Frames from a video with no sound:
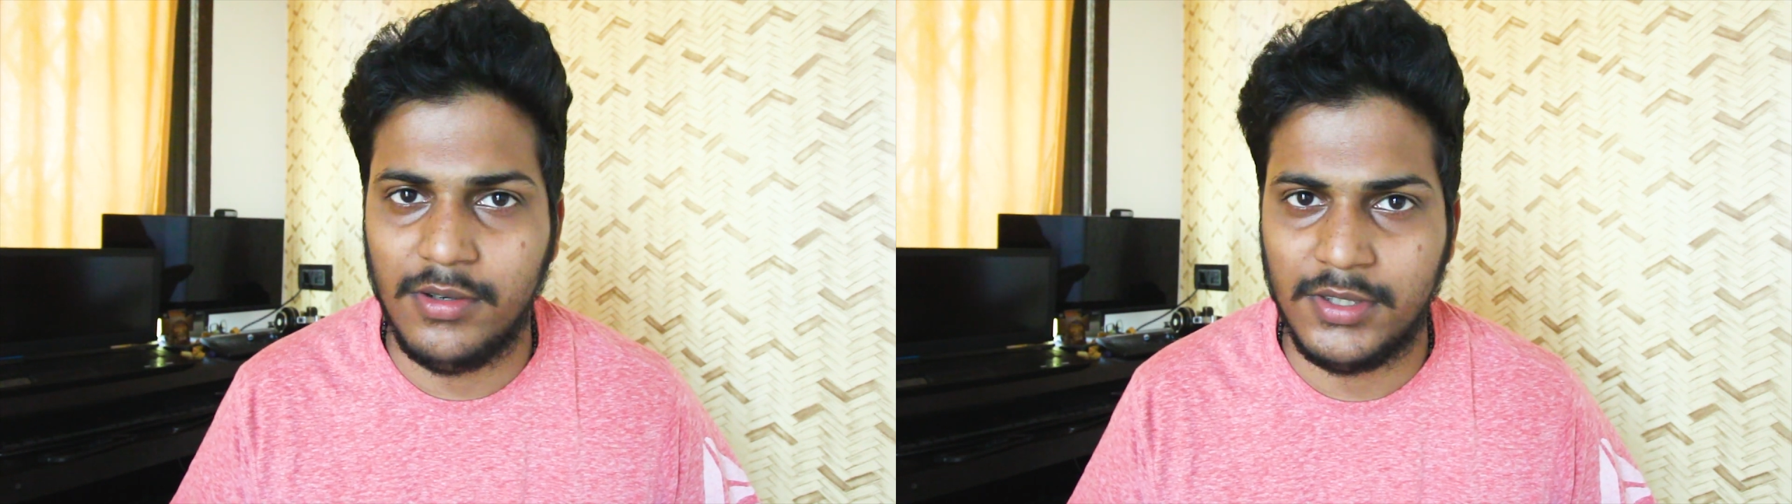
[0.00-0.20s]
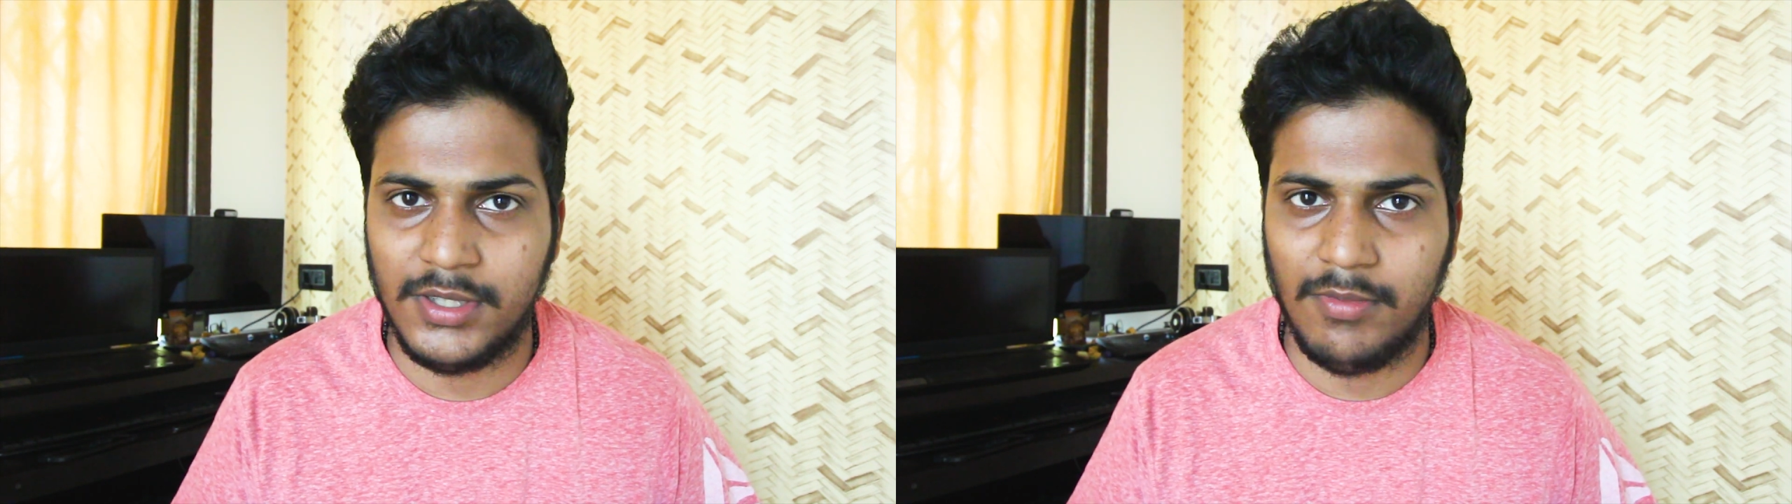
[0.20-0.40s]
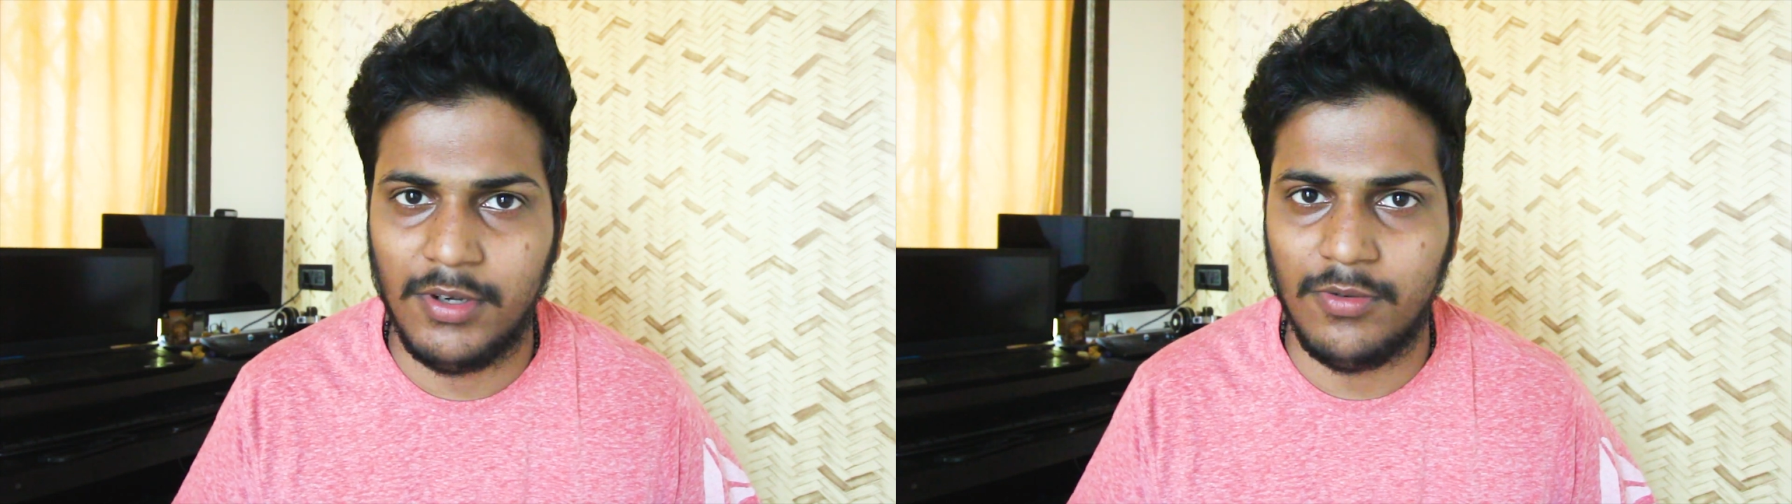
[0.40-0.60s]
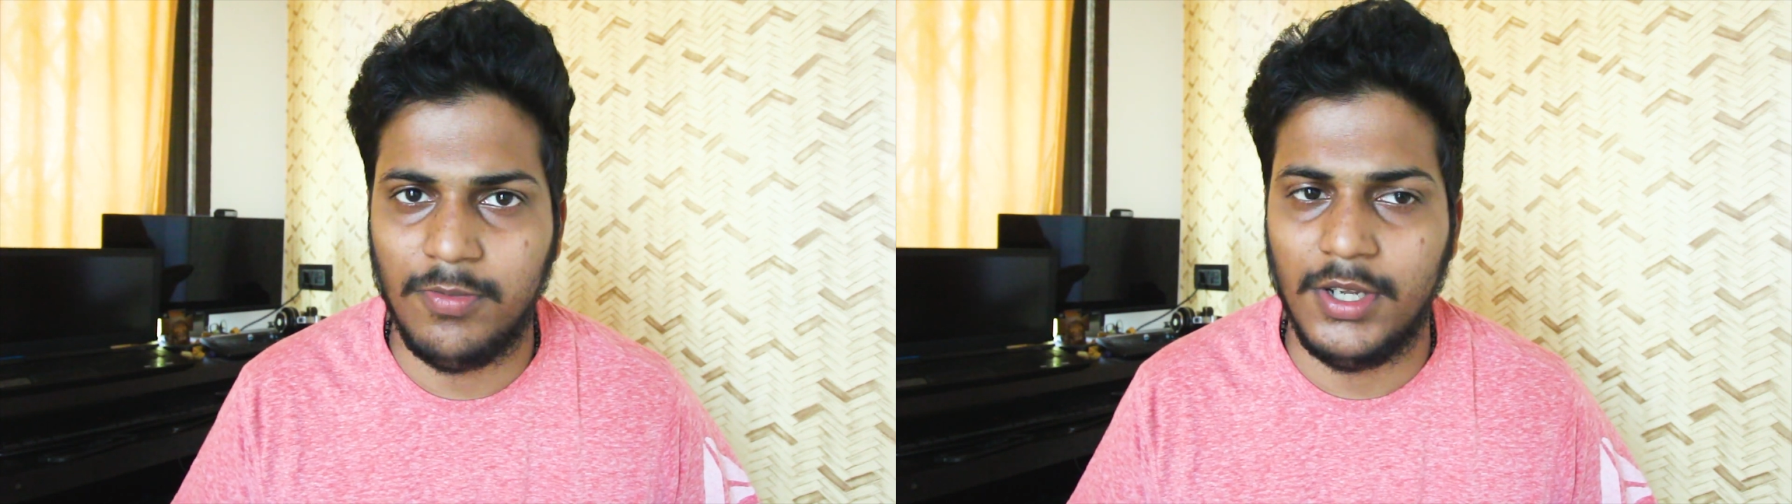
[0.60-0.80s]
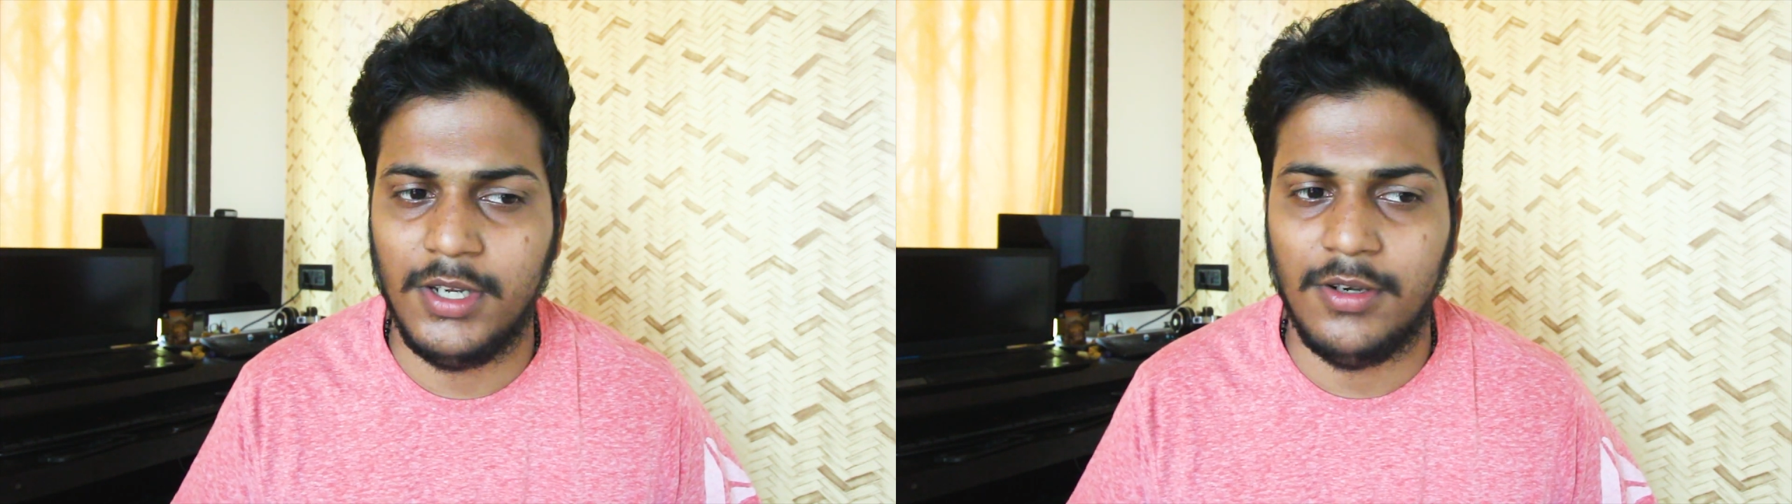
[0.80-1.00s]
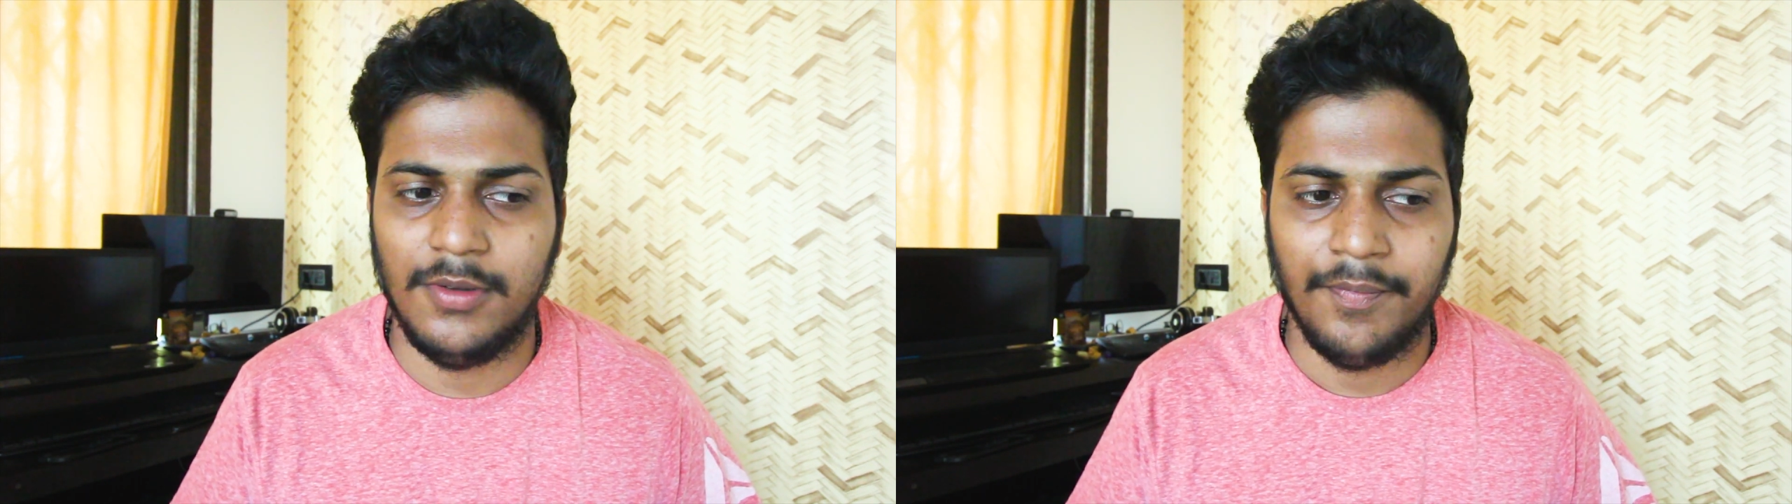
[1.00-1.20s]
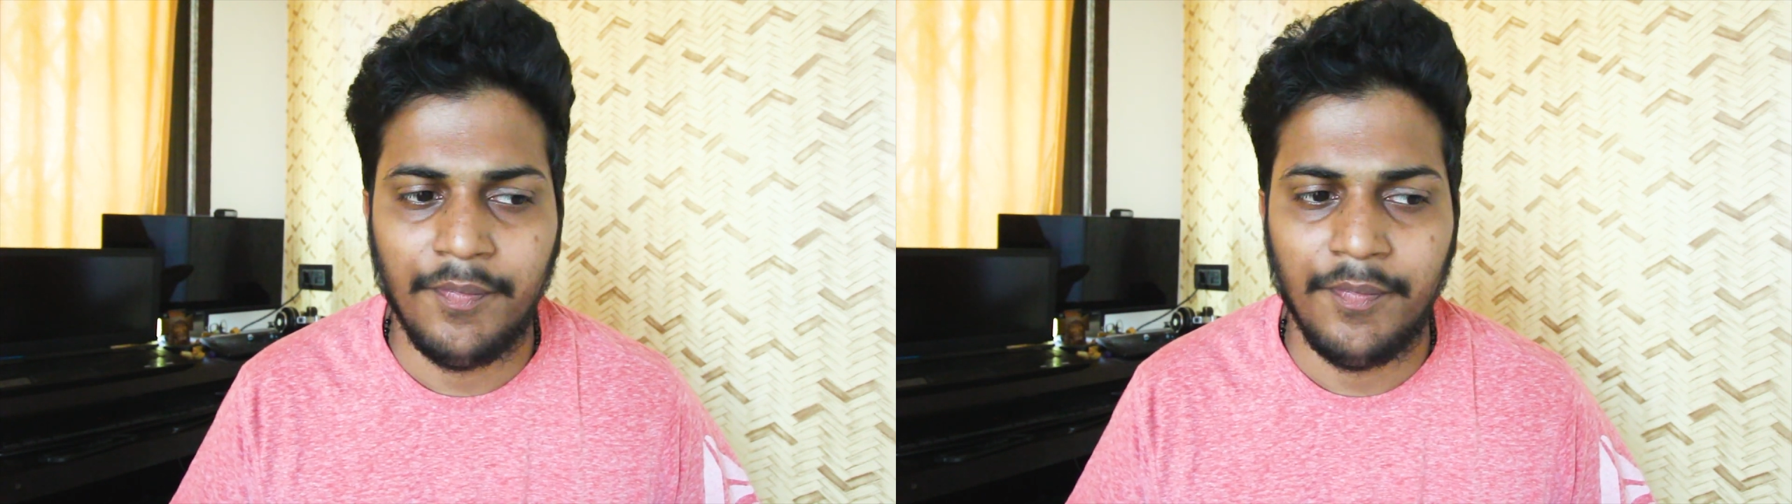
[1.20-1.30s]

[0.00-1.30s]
it's able to play it